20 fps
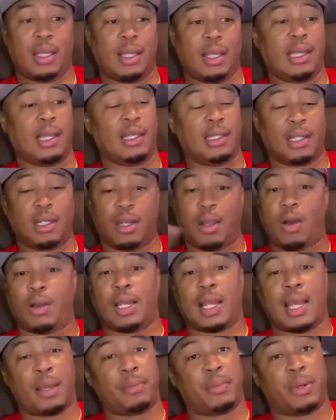In the law
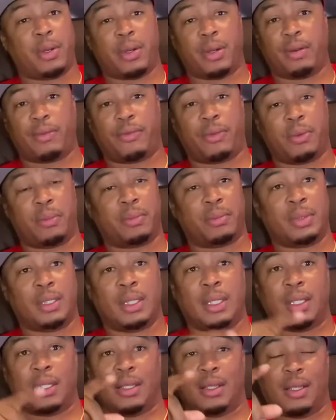library
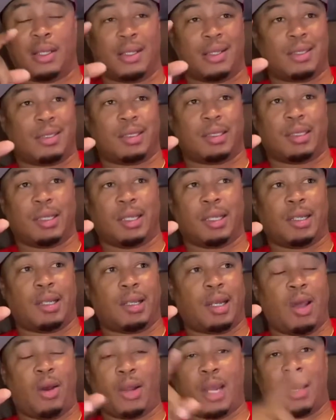the
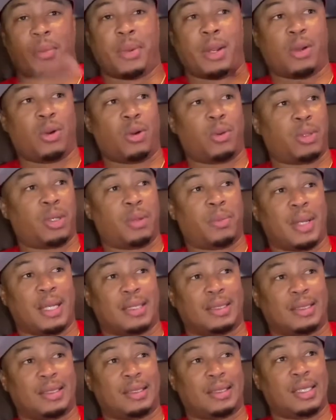law library opened up
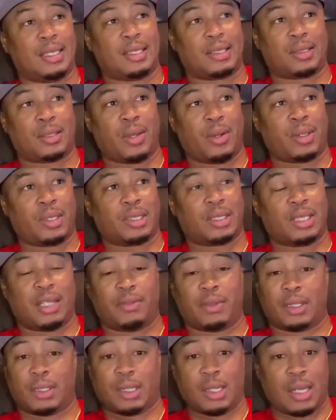at 6:30,
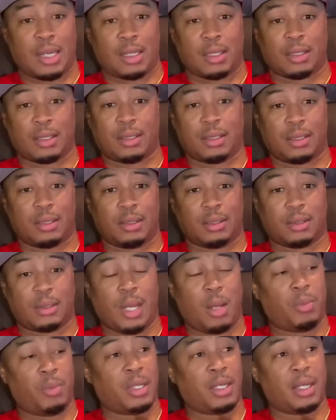7 o'clock.
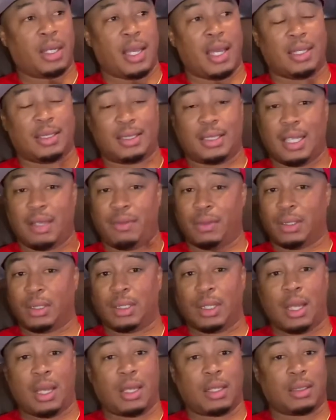I'm there at 7
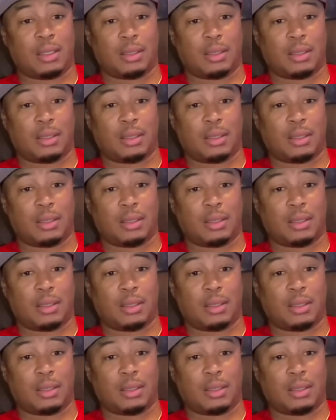o'clock.